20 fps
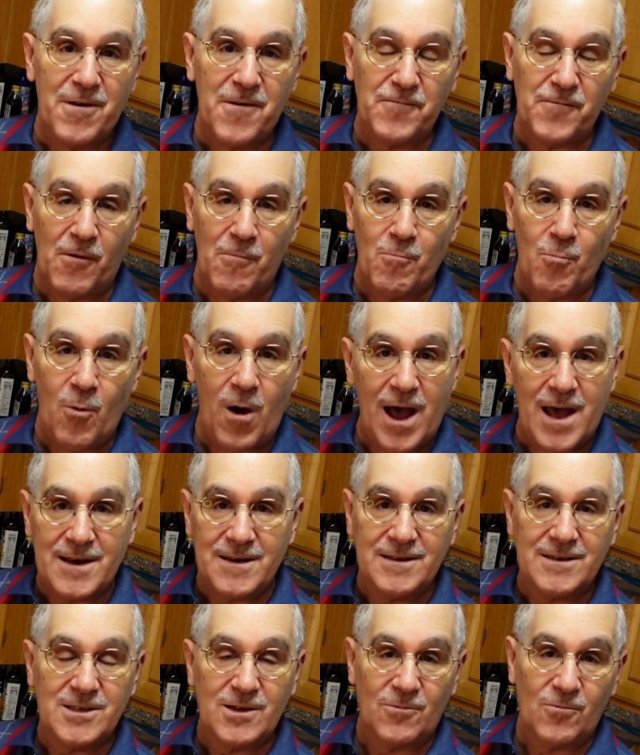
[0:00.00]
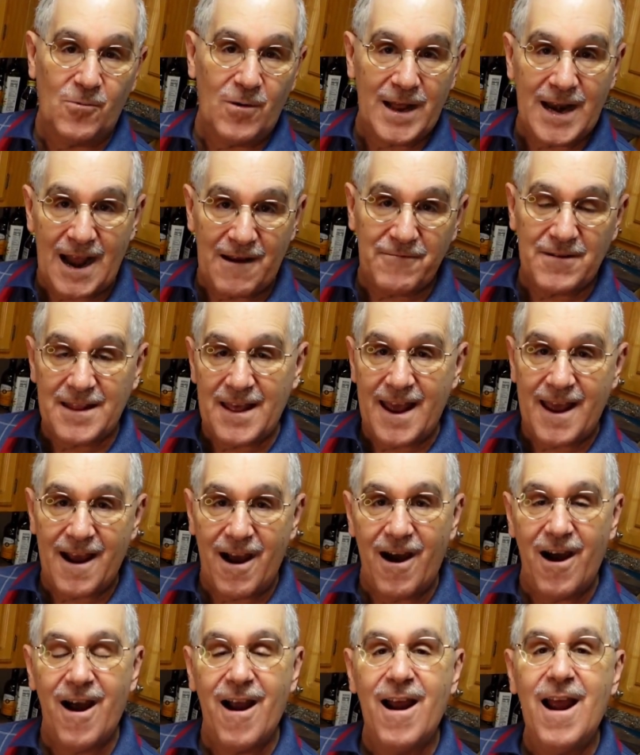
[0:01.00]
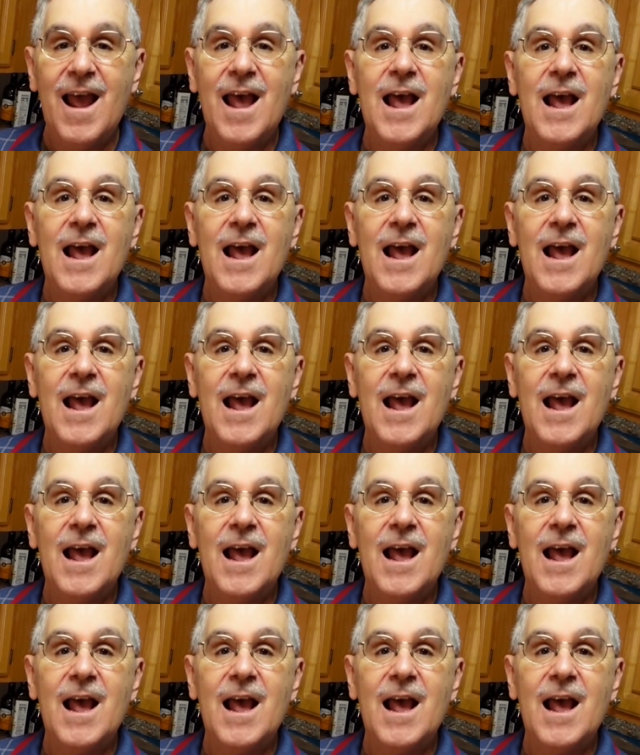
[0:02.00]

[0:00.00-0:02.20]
from 1 to whatever they are.